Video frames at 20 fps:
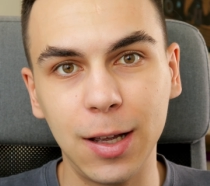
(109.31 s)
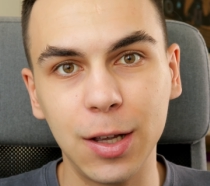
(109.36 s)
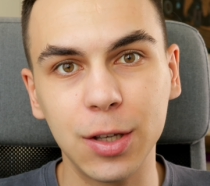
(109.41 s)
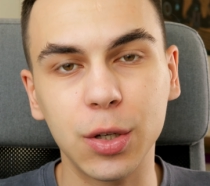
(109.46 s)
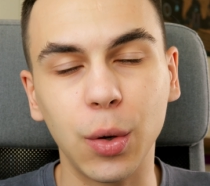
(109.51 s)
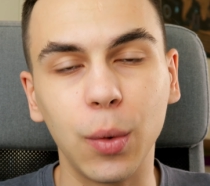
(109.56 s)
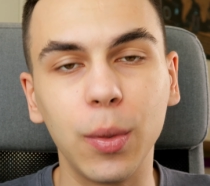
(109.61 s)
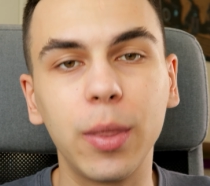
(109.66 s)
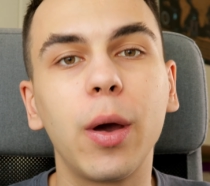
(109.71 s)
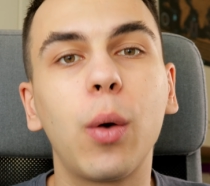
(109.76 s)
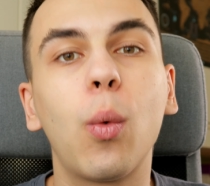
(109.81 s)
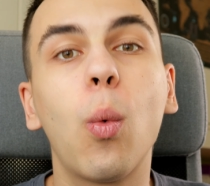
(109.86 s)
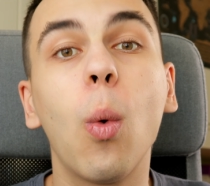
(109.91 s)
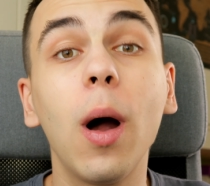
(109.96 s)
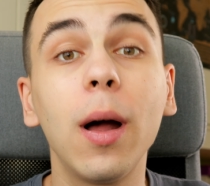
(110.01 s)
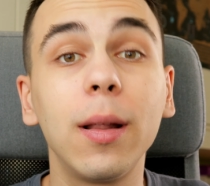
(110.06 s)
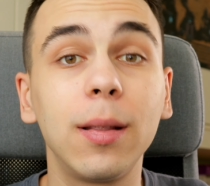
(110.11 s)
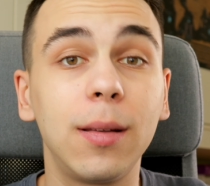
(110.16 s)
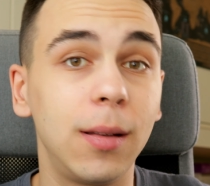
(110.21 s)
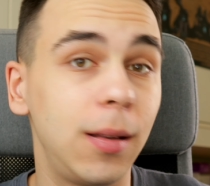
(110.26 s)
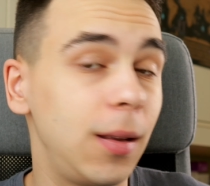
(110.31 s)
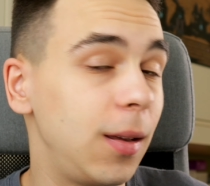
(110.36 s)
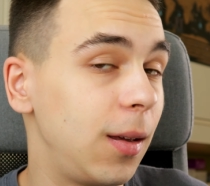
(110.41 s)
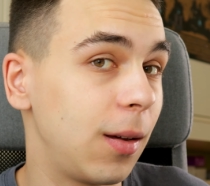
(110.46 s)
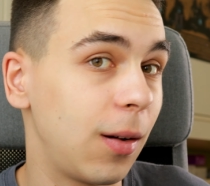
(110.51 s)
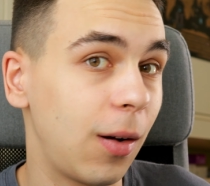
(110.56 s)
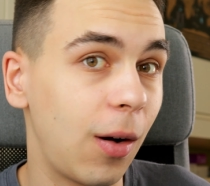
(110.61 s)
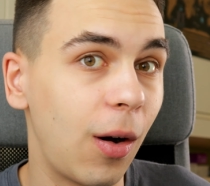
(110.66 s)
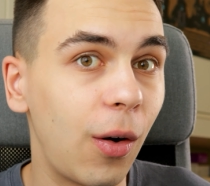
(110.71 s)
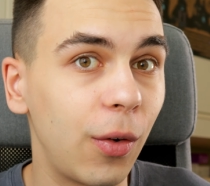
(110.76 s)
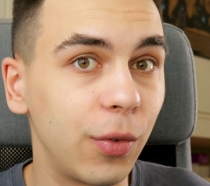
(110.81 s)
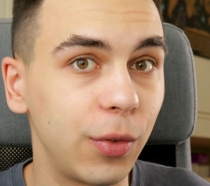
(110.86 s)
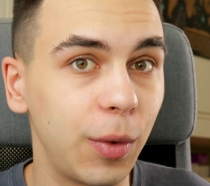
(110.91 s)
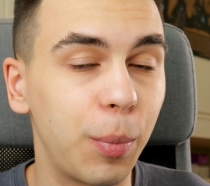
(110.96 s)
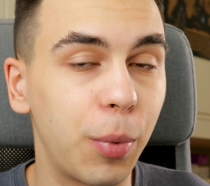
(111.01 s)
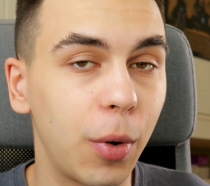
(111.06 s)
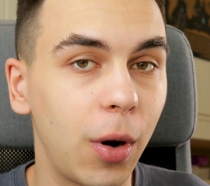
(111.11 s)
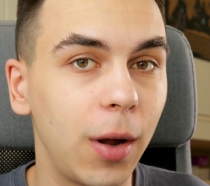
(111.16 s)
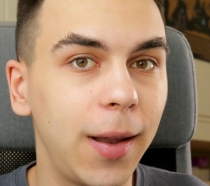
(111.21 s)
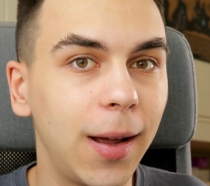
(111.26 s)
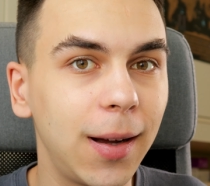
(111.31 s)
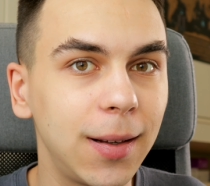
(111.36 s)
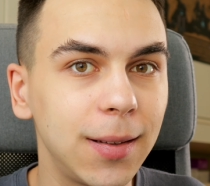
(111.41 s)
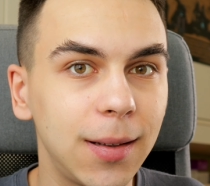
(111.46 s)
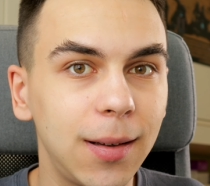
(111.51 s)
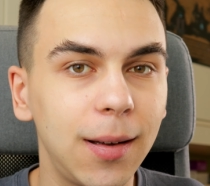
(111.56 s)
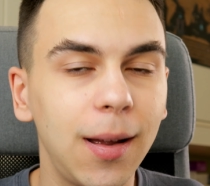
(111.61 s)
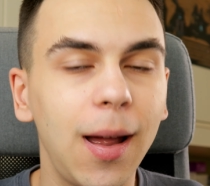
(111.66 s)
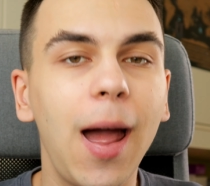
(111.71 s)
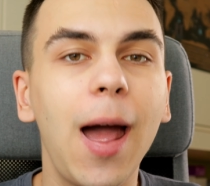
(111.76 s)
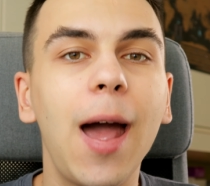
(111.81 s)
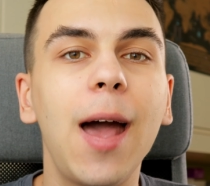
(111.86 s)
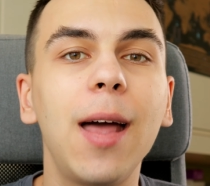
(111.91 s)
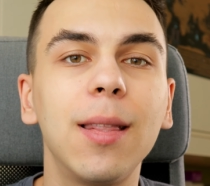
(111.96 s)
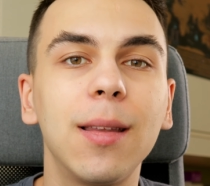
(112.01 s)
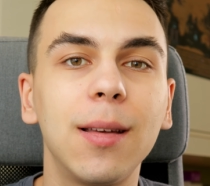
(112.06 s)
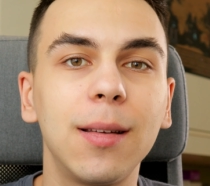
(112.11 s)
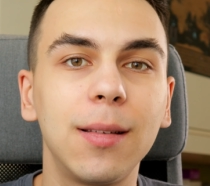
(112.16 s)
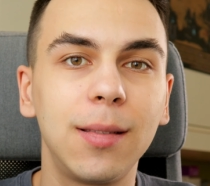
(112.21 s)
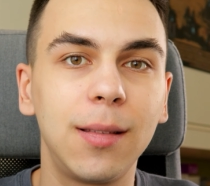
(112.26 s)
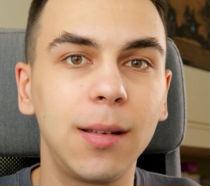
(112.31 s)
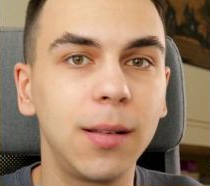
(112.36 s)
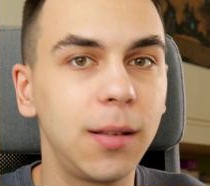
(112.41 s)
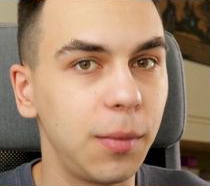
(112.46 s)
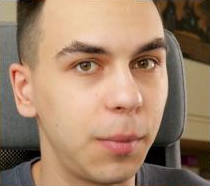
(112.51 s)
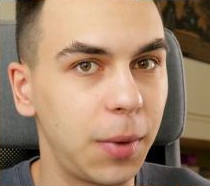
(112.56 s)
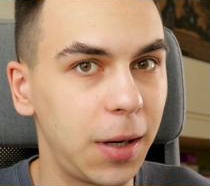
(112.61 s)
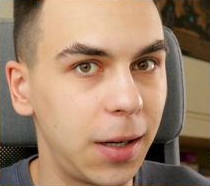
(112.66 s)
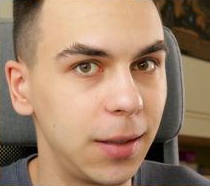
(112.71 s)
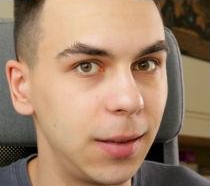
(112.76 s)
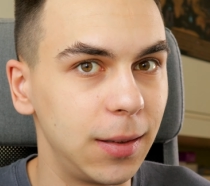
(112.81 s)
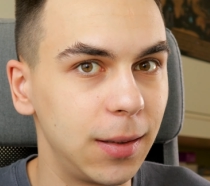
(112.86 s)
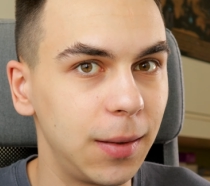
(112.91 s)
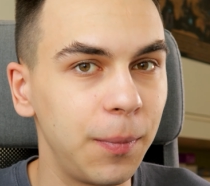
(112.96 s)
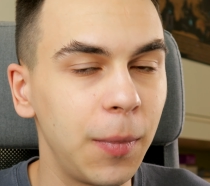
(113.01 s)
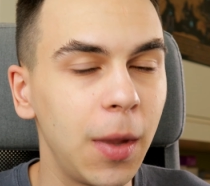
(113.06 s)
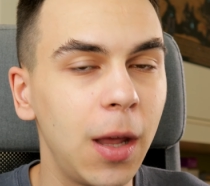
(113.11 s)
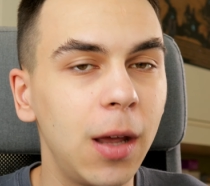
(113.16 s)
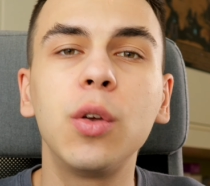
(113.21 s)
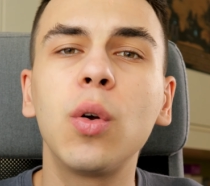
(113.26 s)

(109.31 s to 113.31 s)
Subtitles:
So the quantity of the product and the demand.